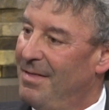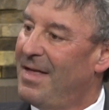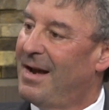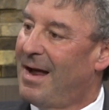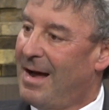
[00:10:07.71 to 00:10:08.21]

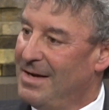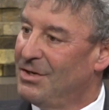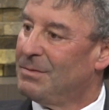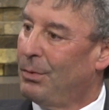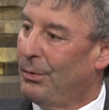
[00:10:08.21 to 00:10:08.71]
than I
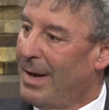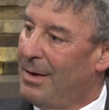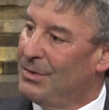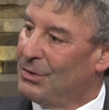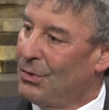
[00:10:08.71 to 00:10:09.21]
just pulled
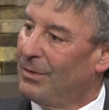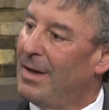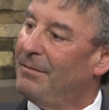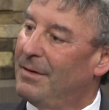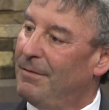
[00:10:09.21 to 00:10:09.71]
out and turned
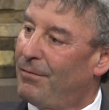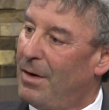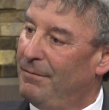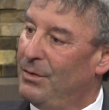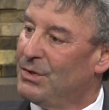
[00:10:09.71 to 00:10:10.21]
left in
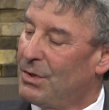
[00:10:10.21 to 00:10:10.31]
front of you.